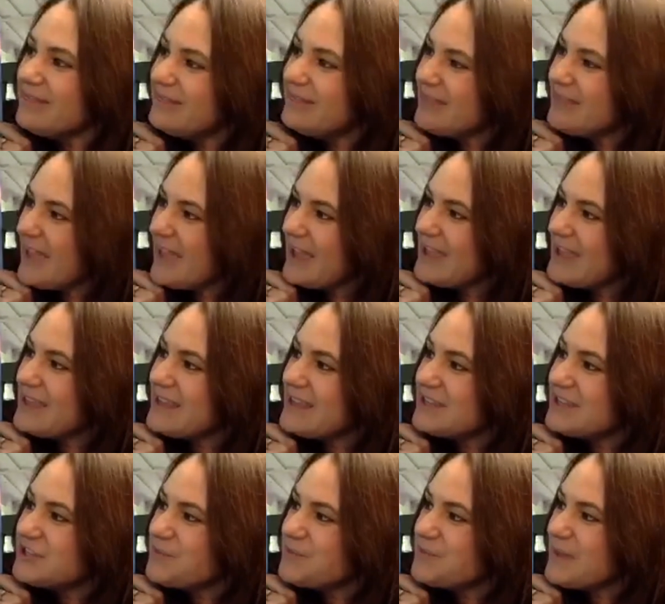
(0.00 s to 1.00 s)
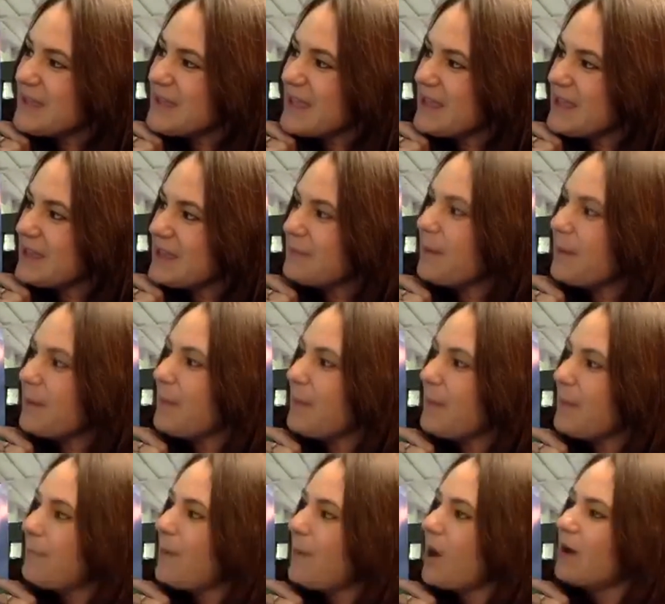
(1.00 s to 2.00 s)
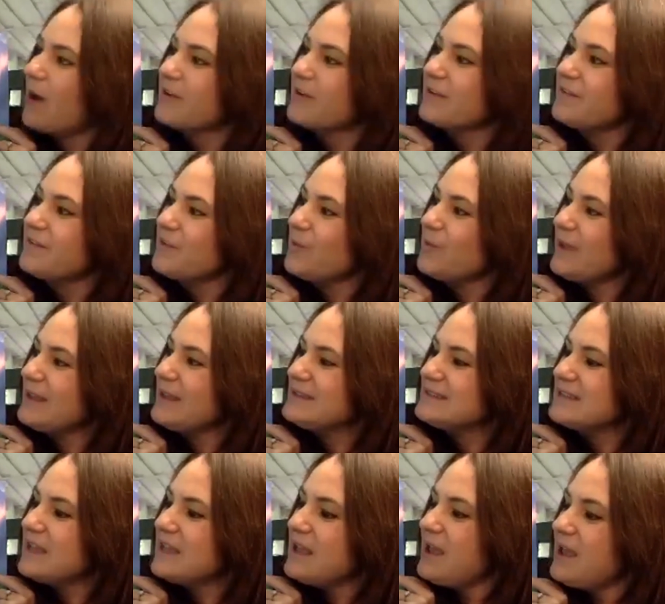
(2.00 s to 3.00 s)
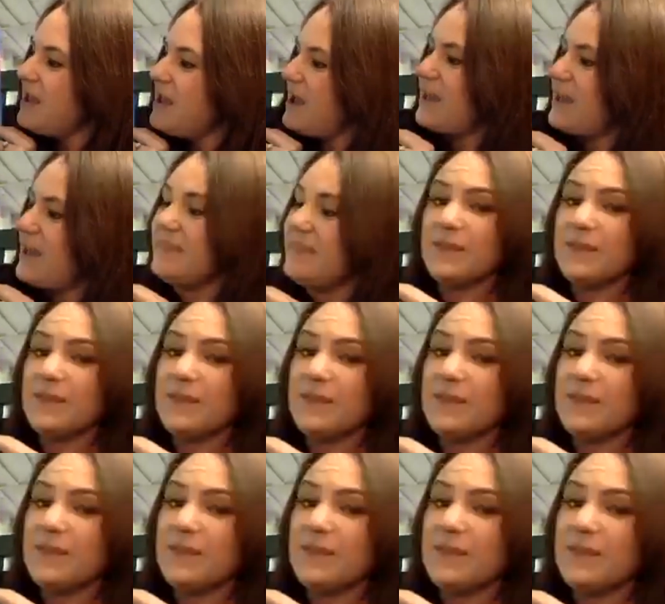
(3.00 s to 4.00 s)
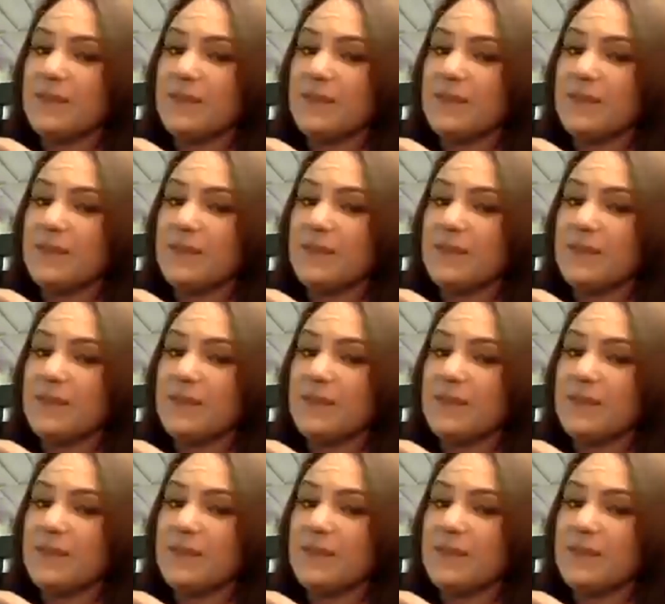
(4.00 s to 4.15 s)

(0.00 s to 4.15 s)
They each became part of the wind, and they were carried